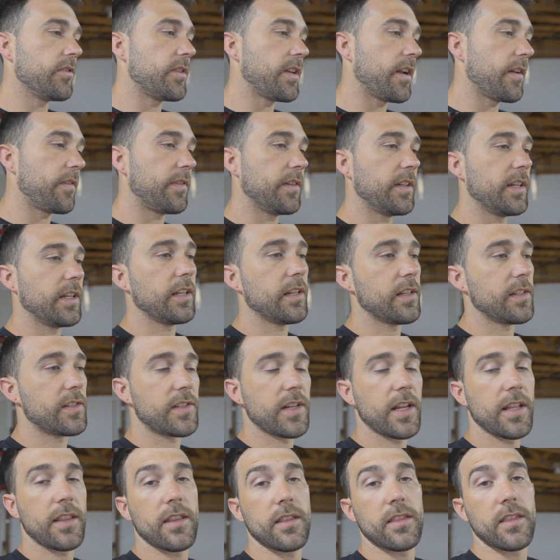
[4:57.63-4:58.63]
you definitely need to
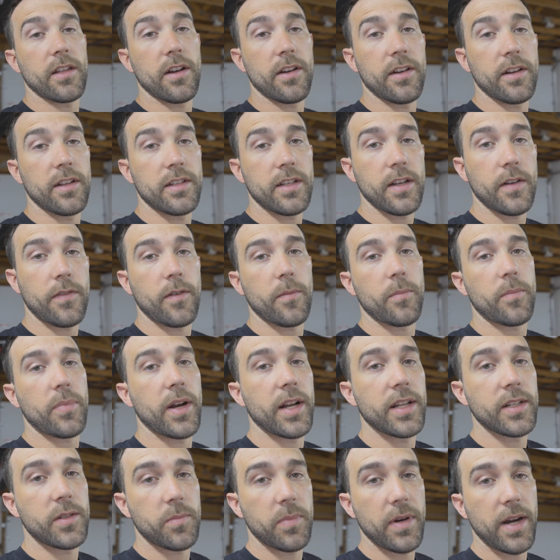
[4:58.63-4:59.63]
say that they're in a different price